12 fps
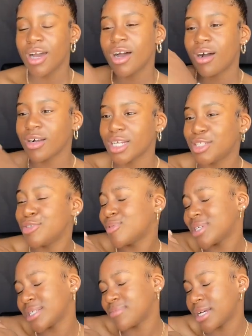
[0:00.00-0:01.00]
Okay, you
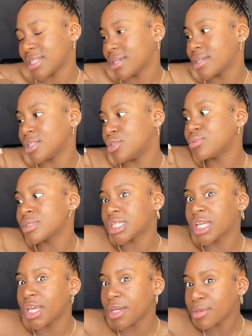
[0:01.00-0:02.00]
was
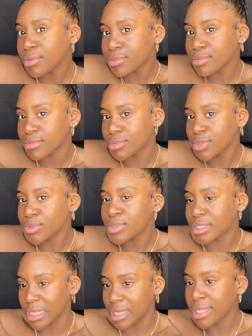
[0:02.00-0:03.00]
cute. You was
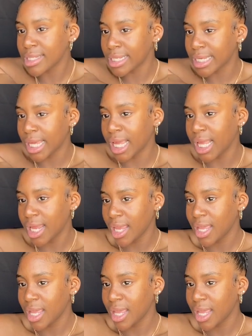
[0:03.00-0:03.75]
good looking.